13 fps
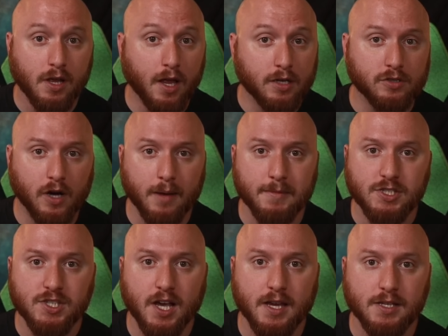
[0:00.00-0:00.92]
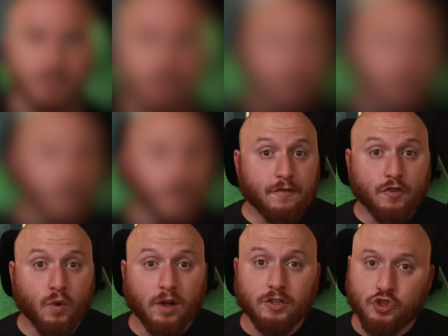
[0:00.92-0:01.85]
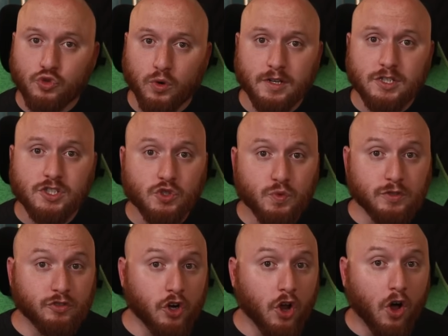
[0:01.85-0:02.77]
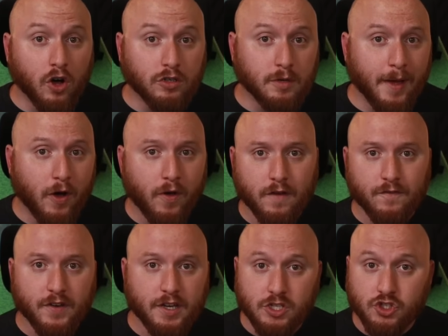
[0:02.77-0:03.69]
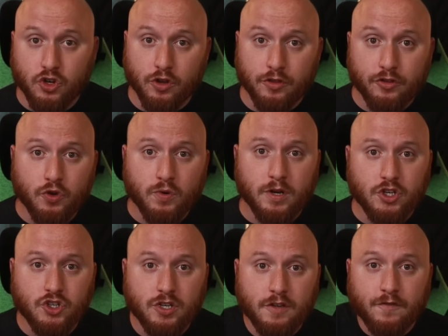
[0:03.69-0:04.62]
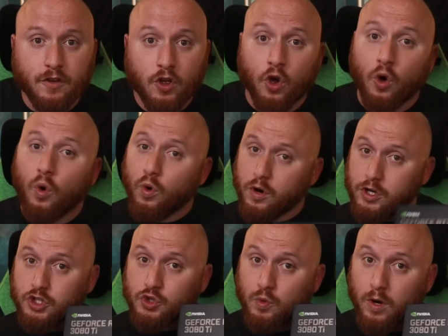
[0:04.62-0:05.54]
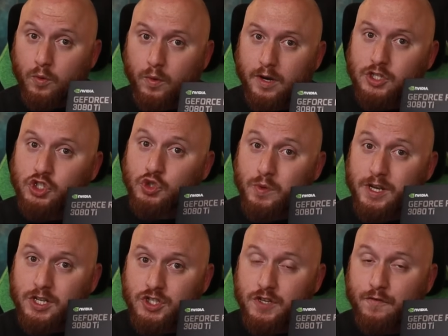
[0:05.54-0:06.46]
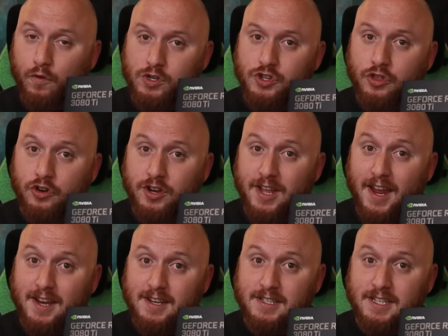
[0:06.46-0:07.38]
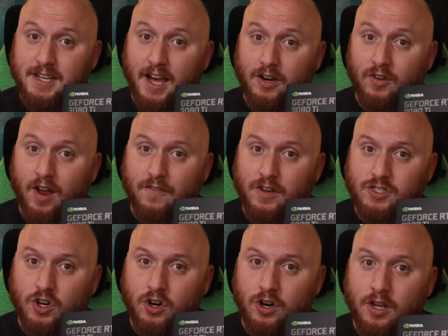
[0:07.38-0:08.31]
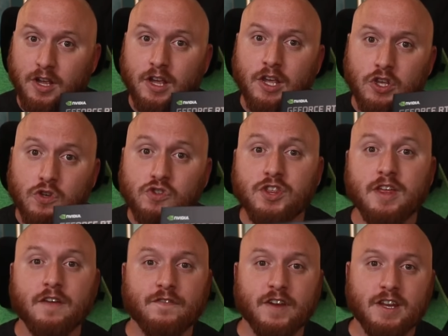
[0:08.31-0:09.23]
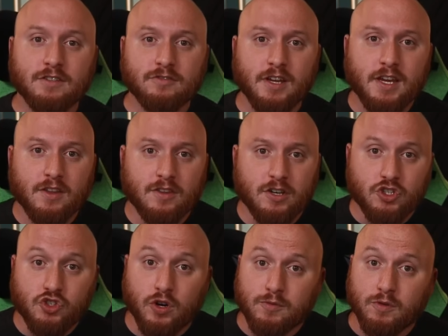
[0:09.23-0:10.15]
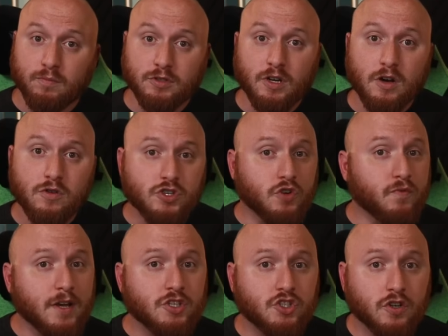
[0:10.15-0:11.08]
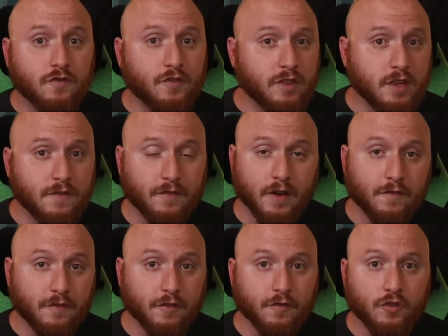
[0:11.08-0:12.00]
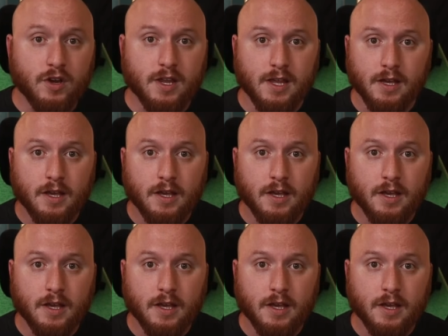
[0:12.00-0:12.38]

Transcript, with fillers: and climate science. If you want to join us as we learn all about NVIDIA's Earth 2 initiative, or you just want to win a sweet GeForce 3080 Ti graphics card, use the NVIDIA link in the description below to register for the event for free.